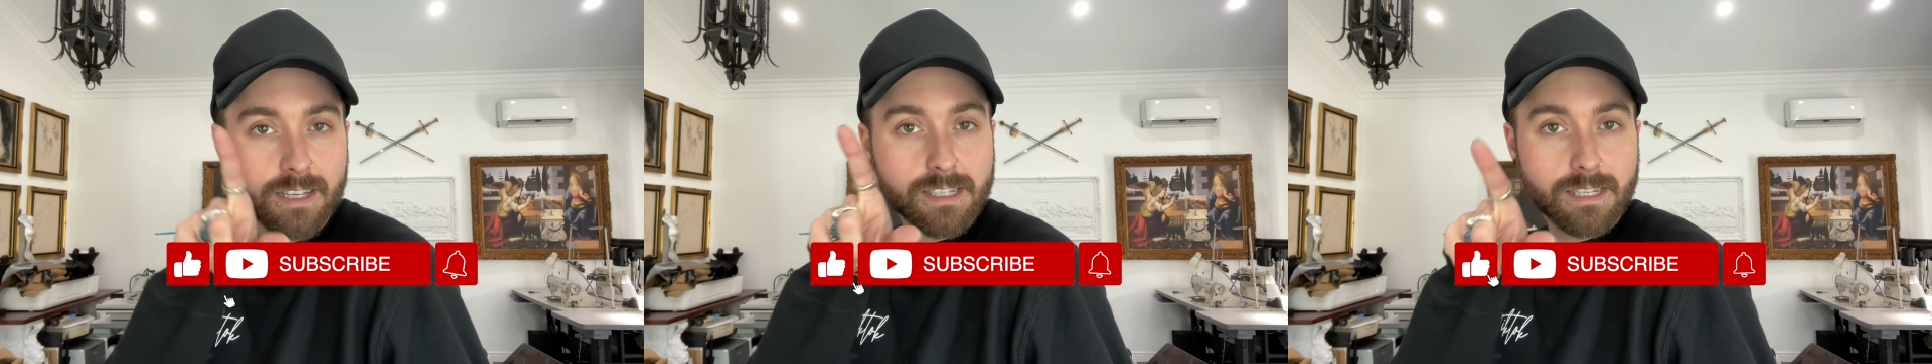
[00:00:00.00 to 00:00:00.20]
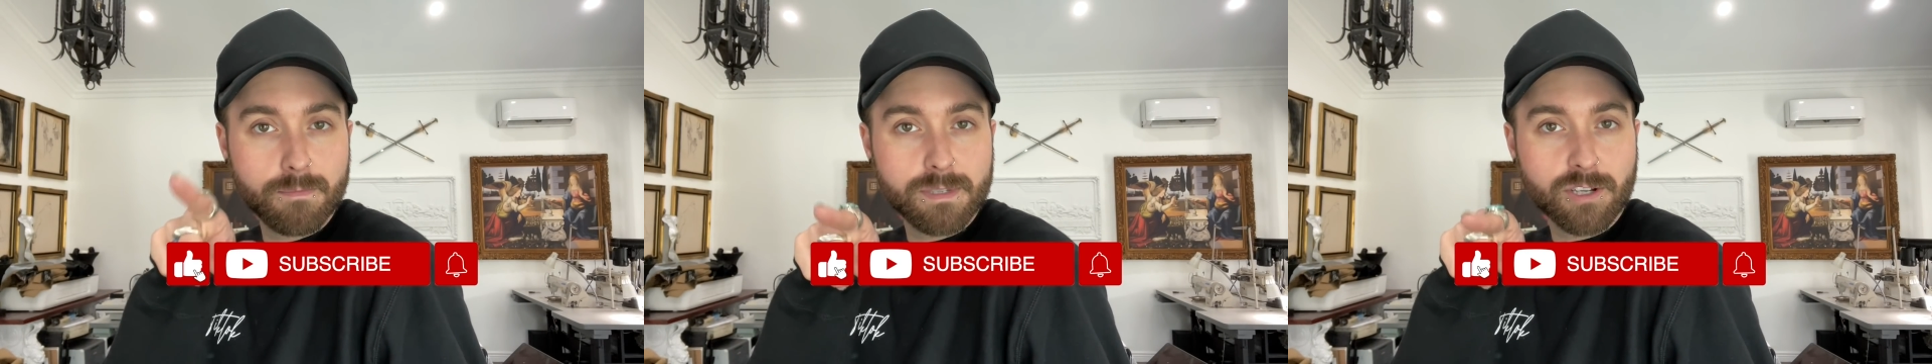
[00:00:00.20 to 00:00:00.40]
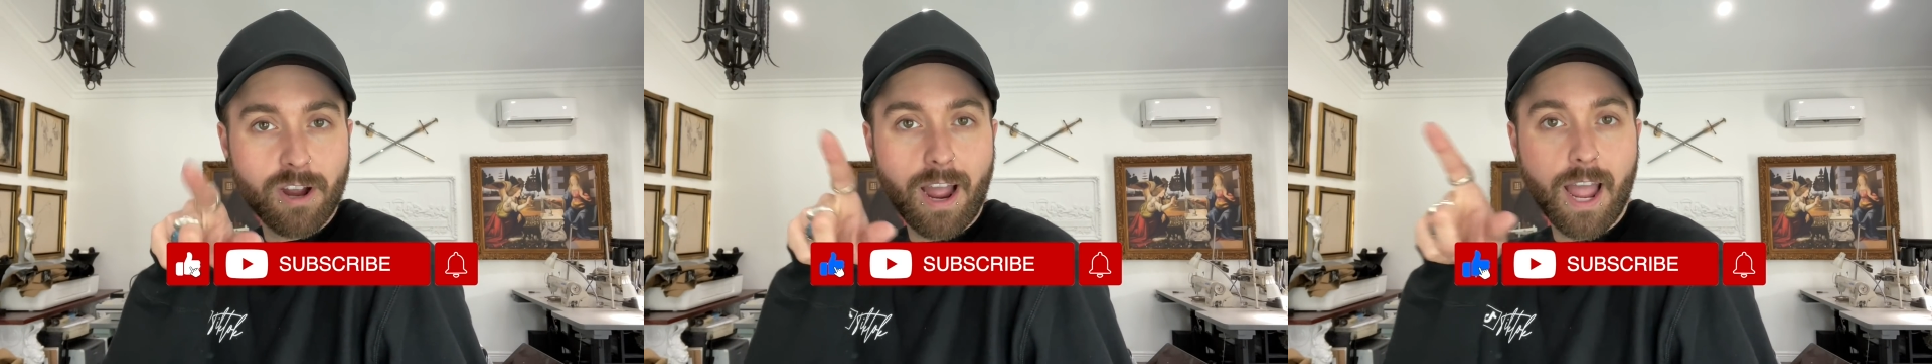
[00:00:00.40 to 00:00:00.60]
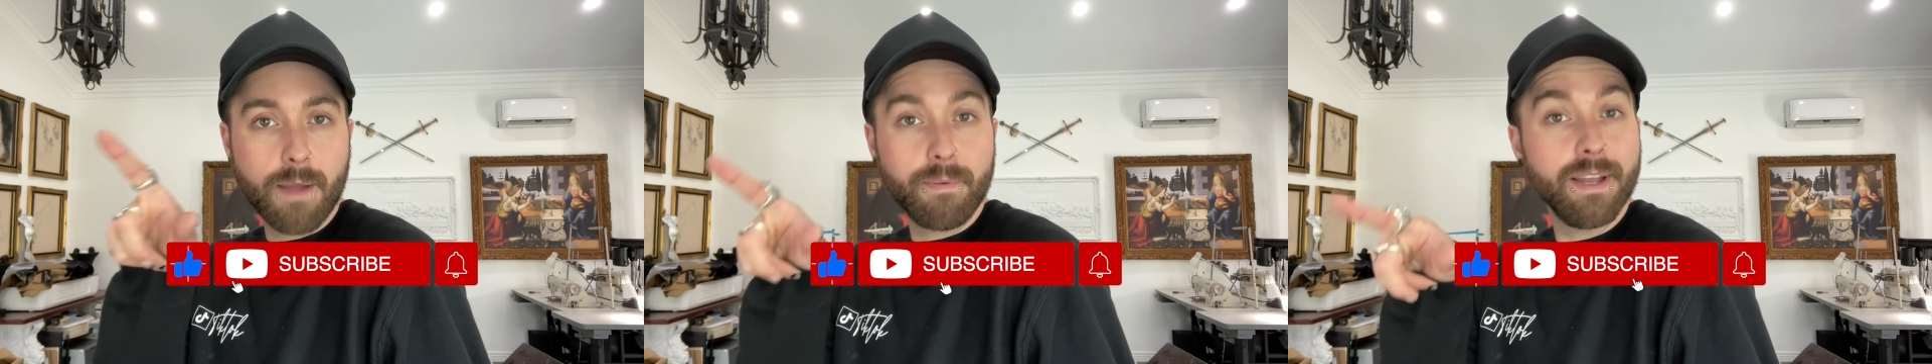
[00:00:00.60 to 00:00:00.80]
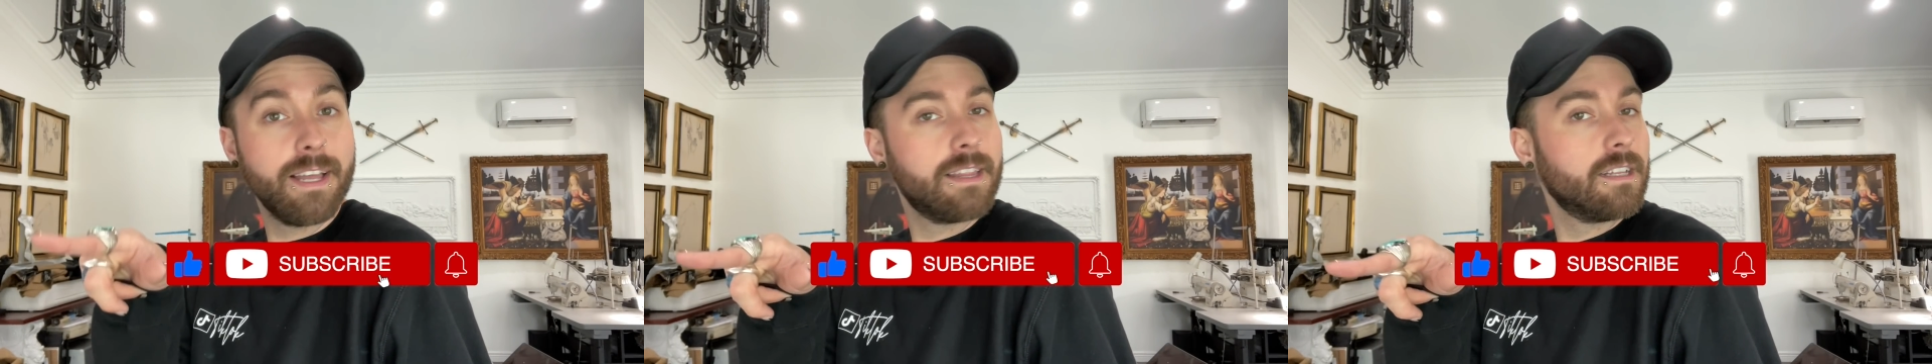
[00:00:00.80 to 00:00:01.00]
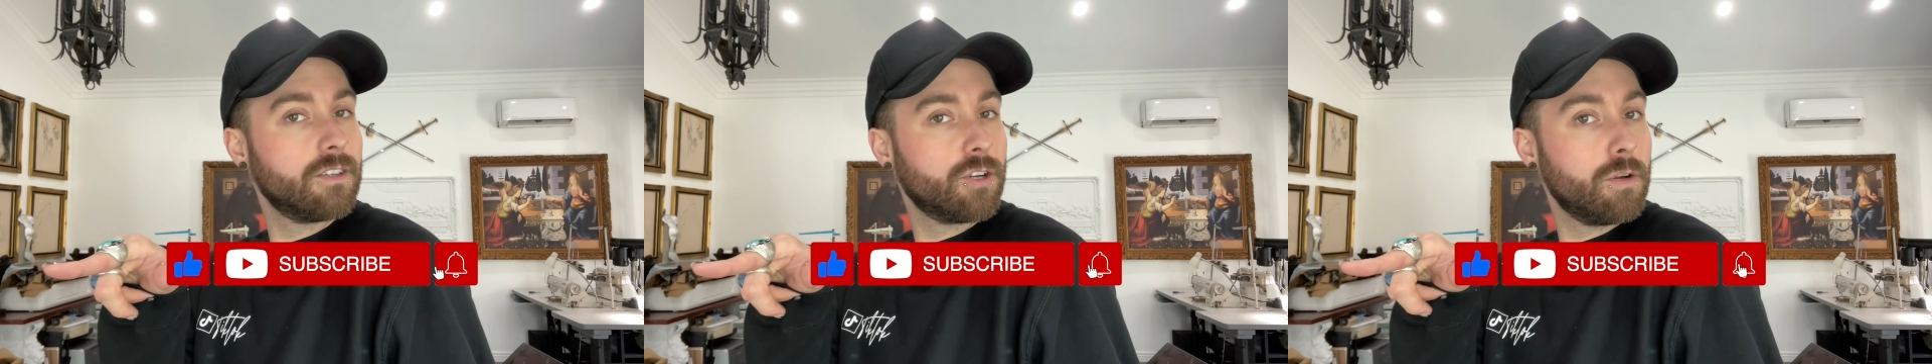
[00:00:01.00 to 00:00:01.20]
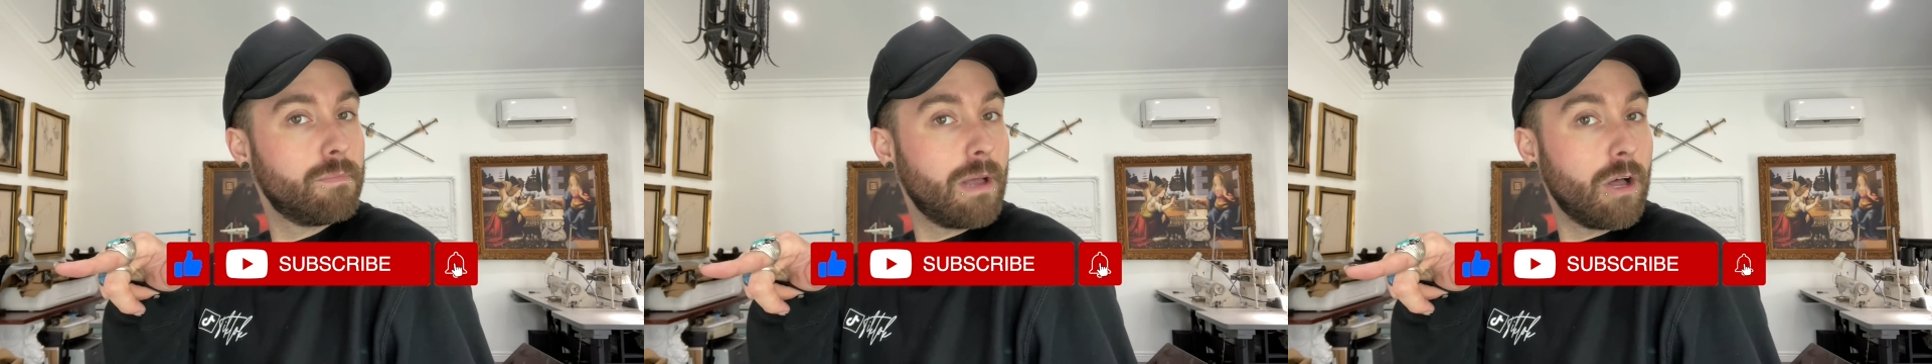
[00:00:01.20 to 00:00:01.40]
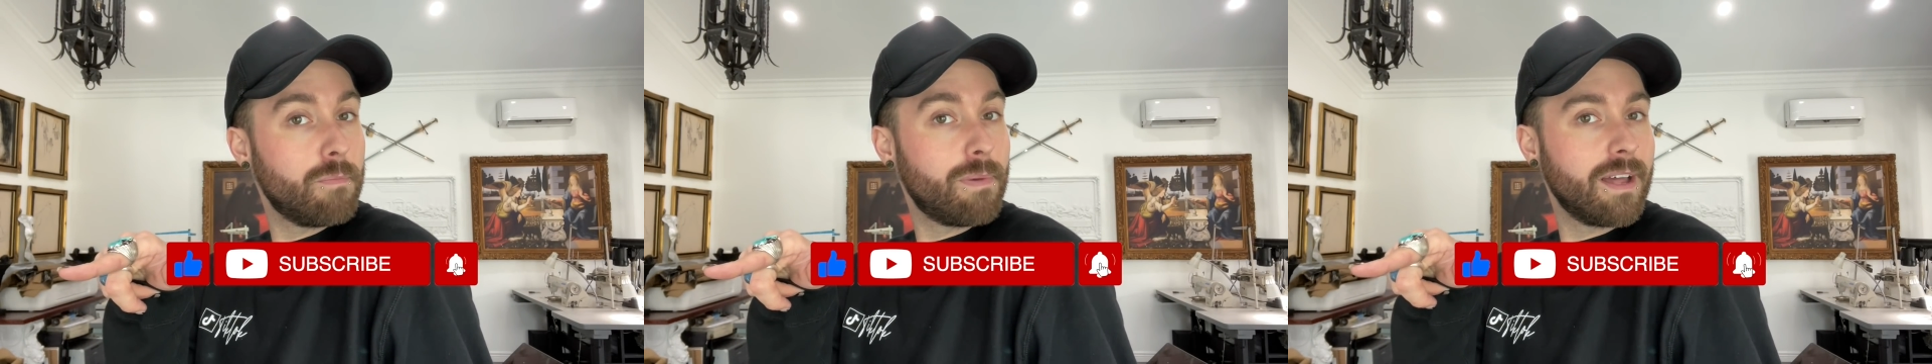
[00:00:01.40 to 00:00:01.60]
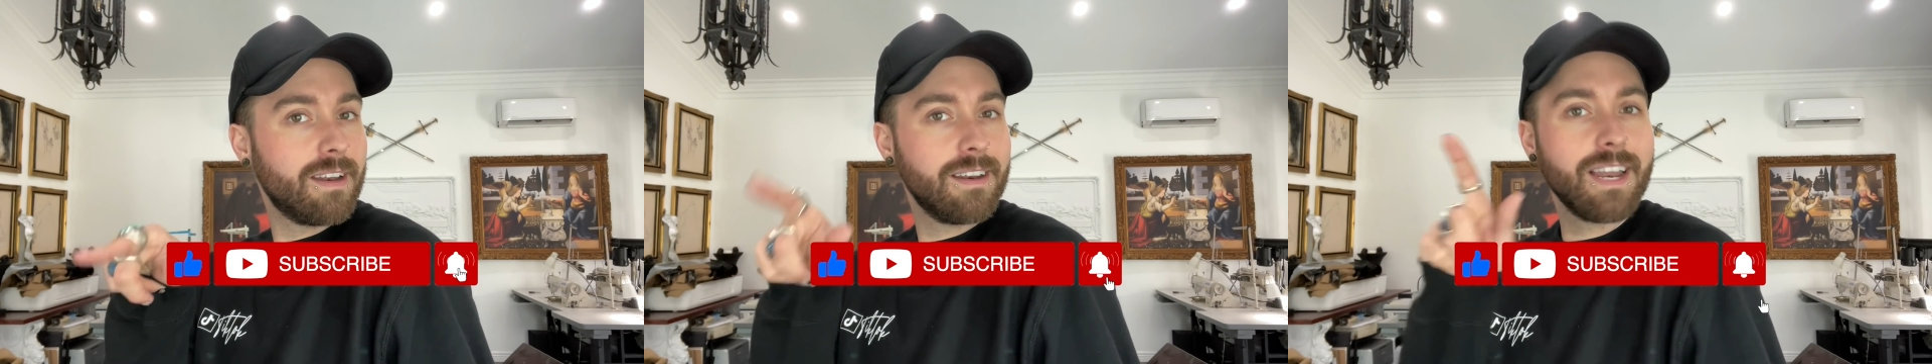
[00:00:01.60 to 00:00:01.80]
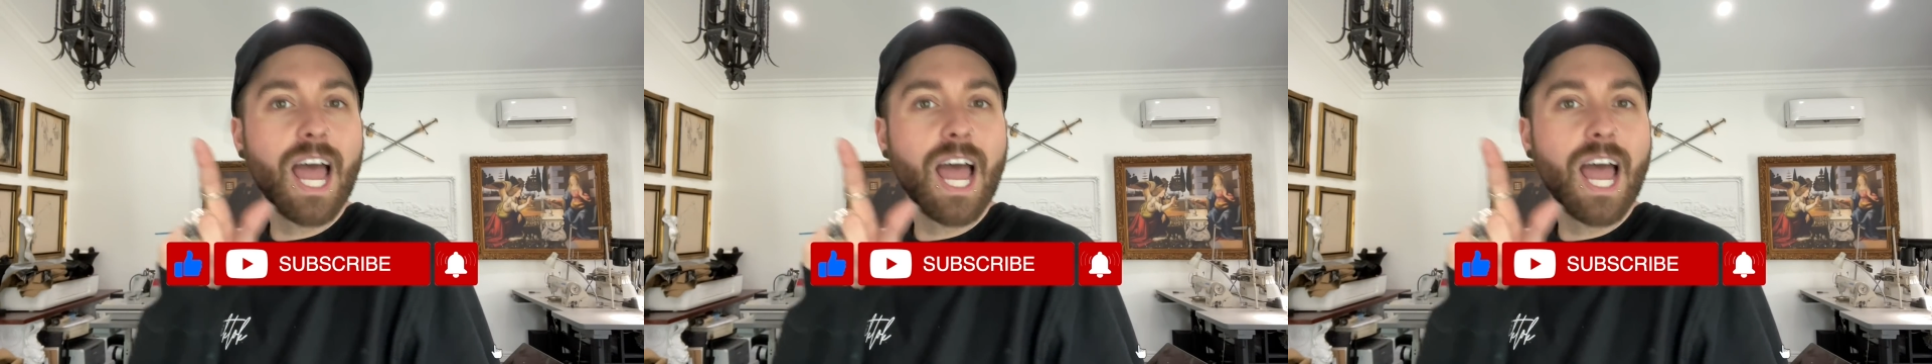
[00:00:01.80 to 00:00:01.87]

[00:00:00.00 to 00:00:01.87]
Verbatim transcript: subscribe, hit the little bell button.